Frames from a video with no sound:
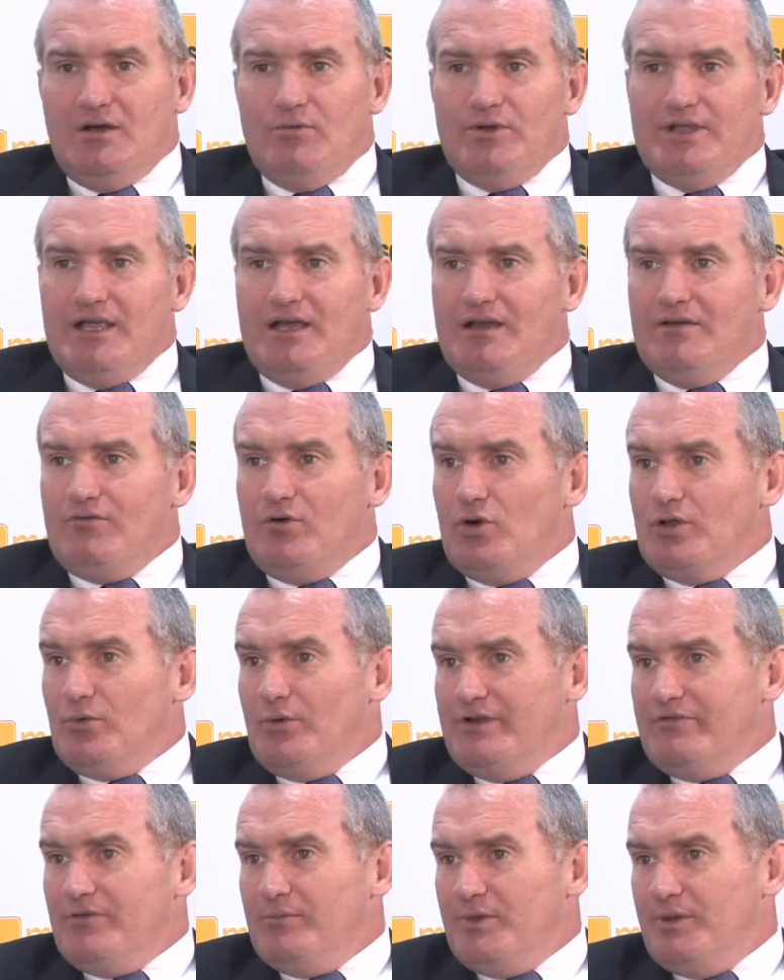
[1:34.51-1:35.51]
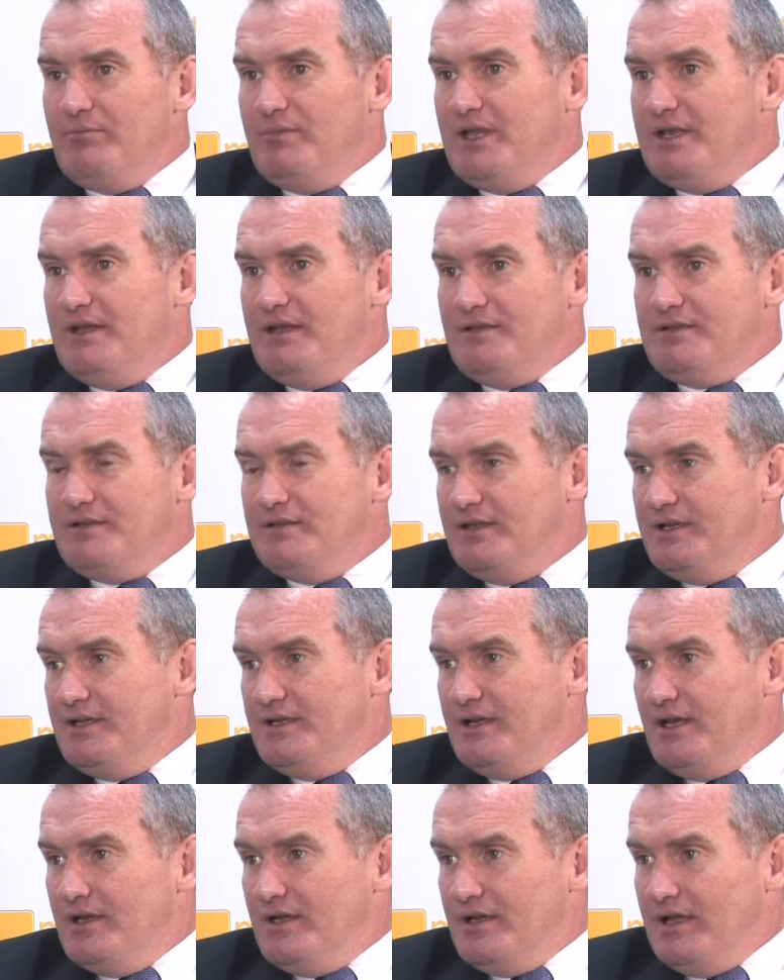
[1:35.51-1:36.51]
We have all the way from the Mini to
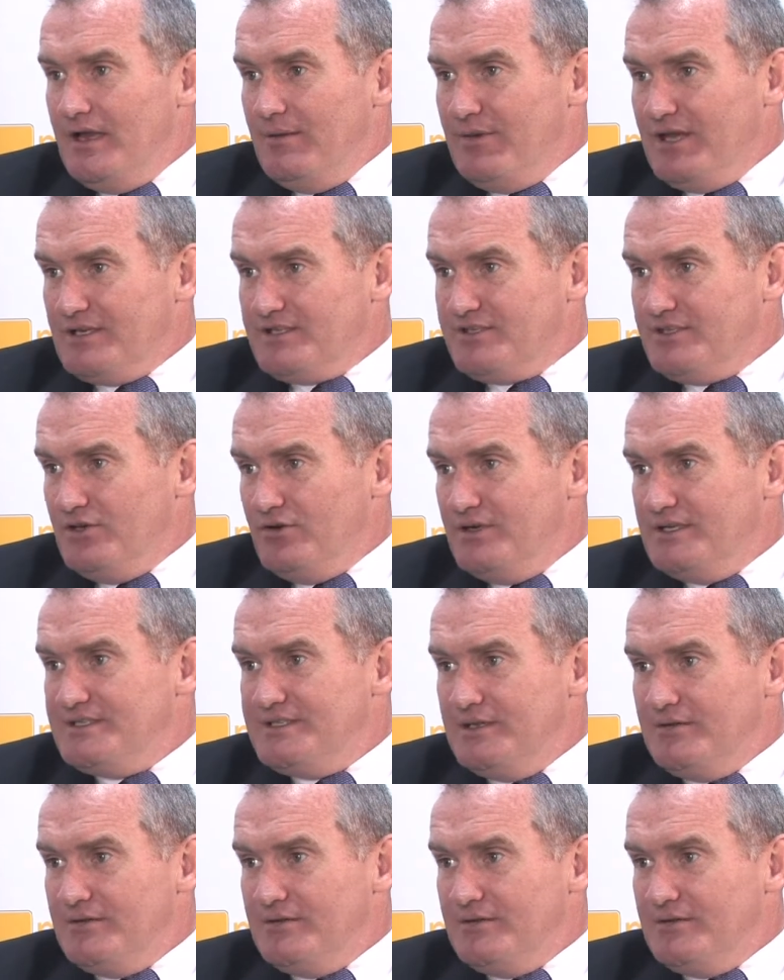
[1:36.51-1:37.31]
the MX series.